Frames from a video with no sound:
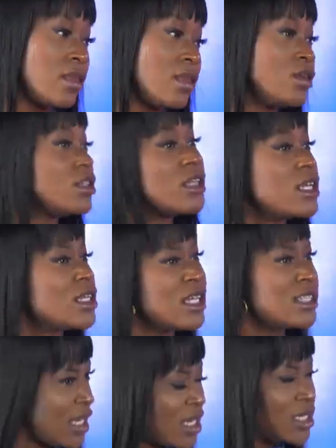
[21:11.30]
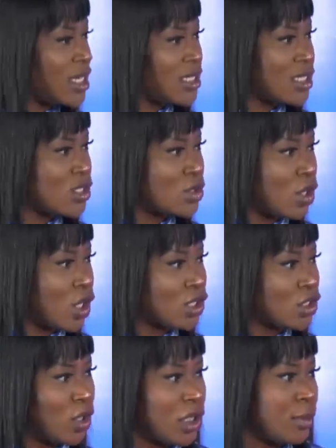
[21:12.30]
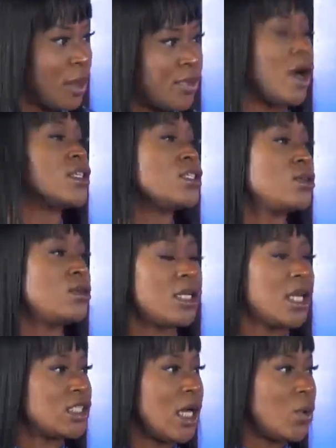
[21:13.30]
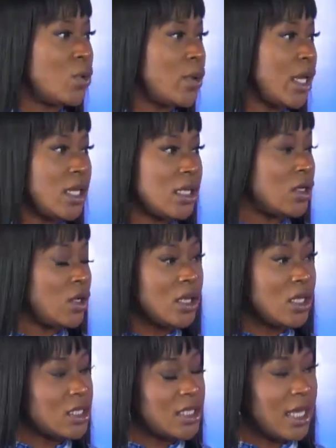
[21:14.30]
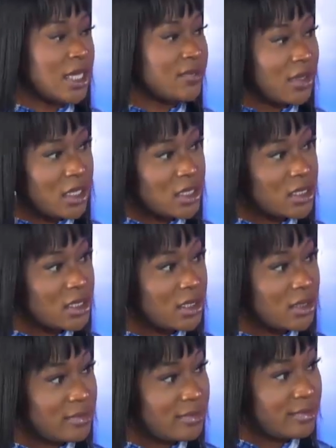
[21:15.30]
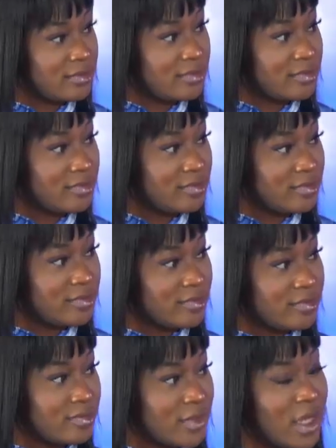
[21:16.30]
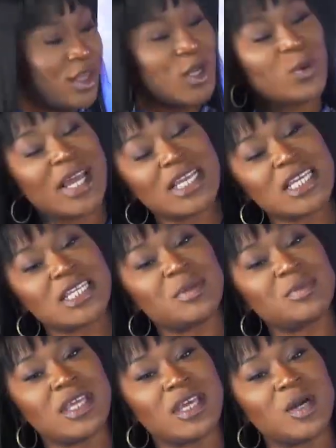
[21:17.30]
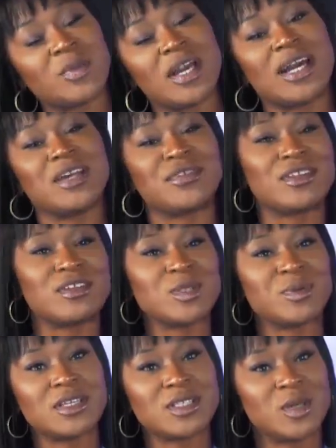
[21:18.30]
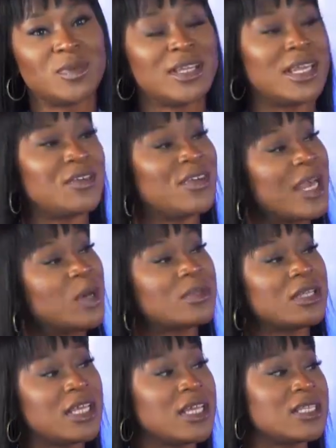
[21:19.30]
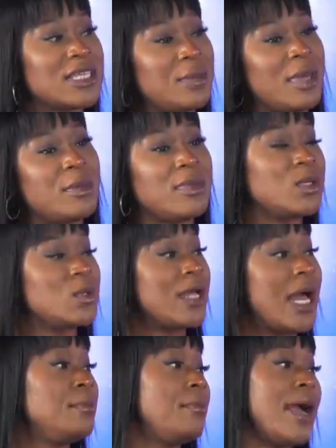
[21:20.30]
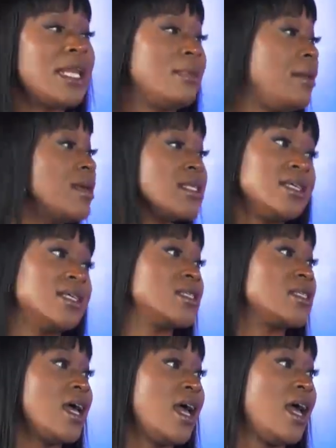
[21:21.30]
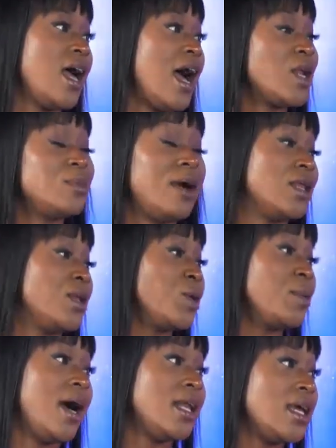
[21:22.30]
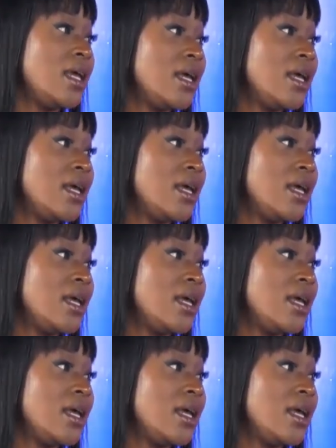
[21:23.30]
Don't you think the things that he says is too harsh? Calling me a prostitute and a show and all these negative things? You know, when I say something, oh my God, I feel those being so, but then they forget the things that made me do it. I'm minding my business. Right. I don't bother nobody.